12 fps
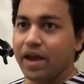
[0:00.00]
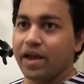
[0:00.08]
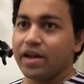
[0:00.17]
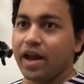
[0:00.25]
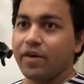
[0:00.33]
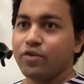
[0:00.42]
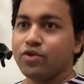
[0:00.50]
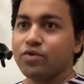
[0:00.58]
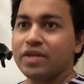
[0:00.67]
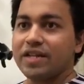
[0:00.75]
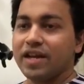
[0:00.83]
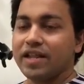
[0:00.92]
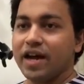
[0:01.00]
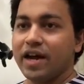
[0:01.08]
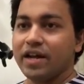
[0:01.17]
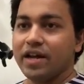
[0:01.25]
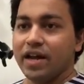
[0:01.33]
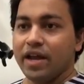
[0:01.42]
And I want to say
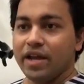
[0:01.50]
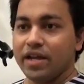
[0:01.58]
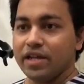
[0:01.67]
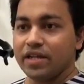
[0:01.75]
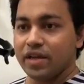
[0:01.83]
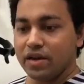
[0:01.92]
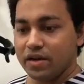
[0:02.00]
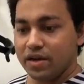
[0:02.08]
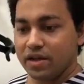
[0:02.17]
that he's